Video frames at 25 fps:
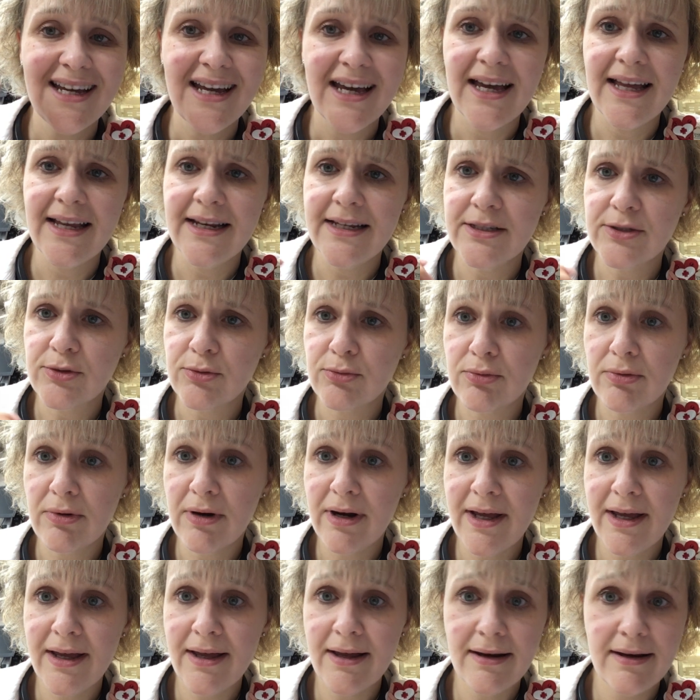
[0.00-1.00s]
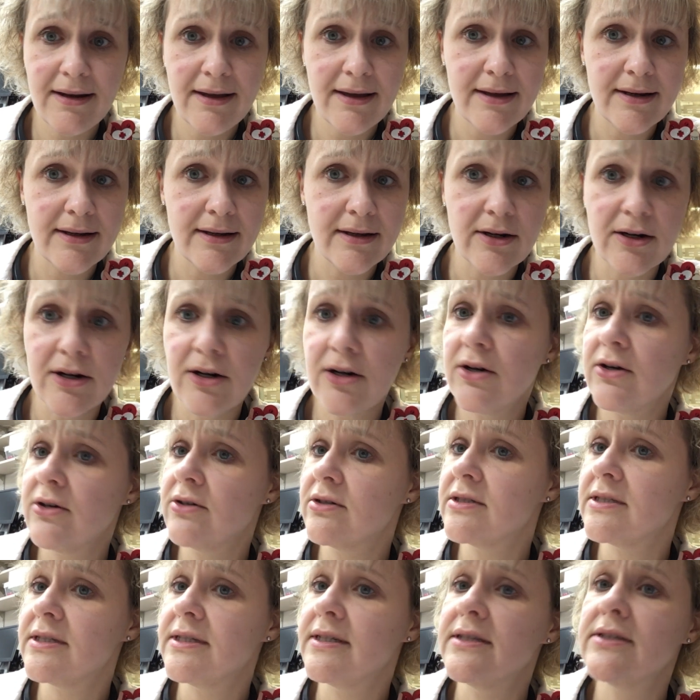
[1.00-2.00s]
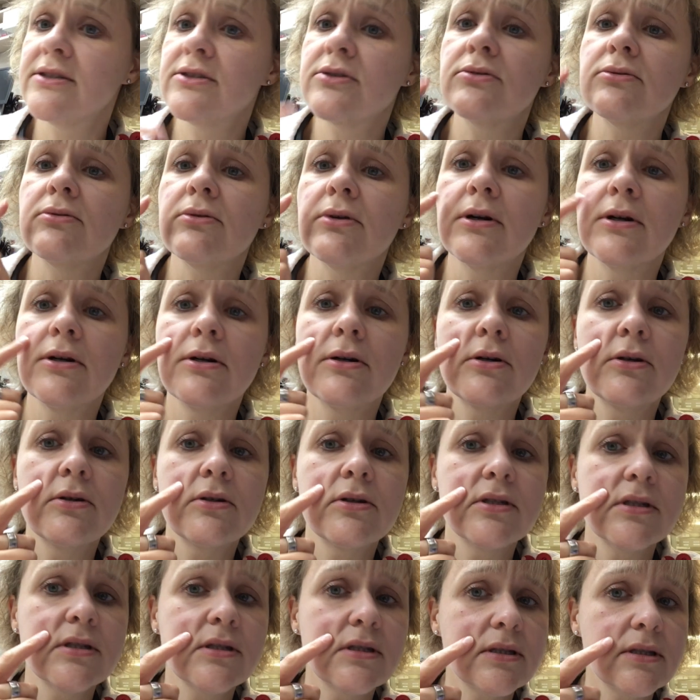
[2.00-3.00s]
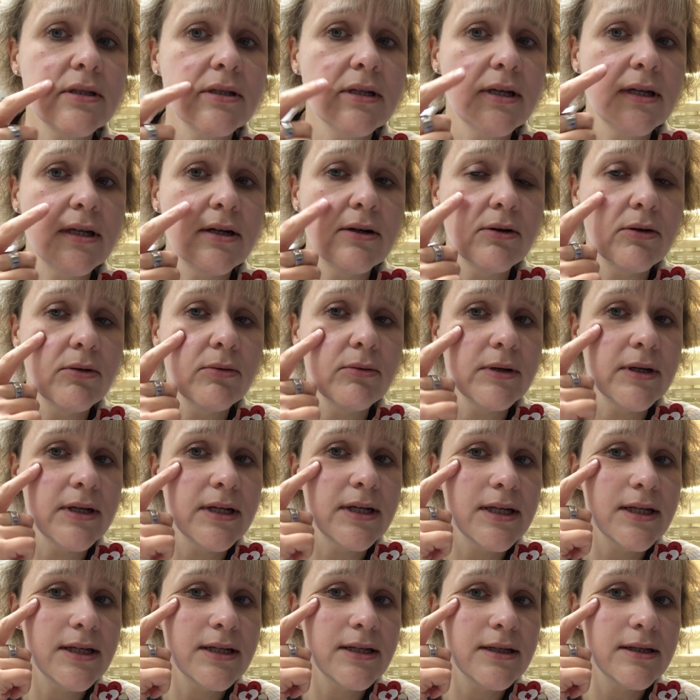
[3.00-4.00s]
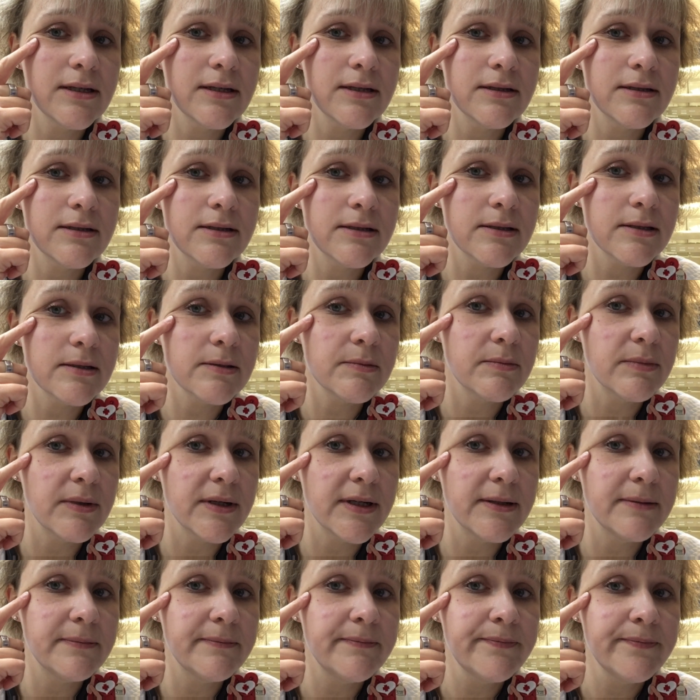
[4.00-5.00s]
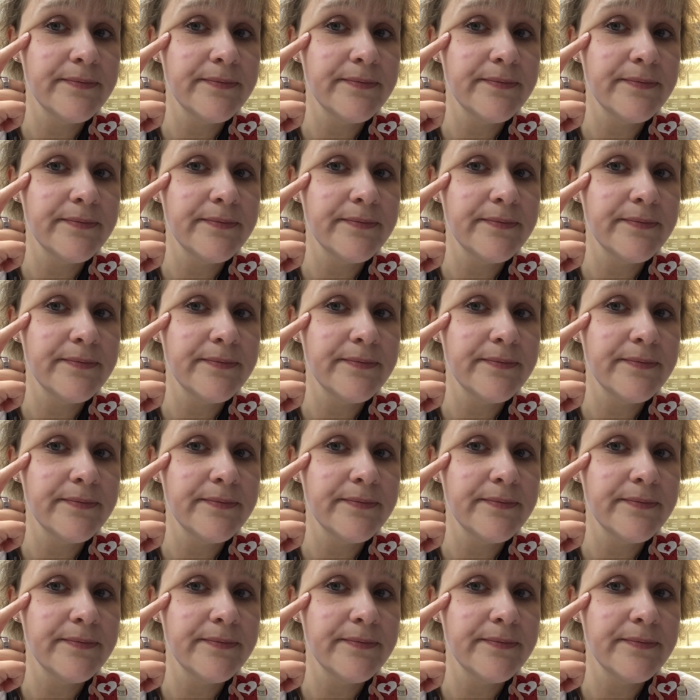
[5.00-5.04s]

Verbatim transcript: and it's red and it hurts and it's gross I don't know what it is, but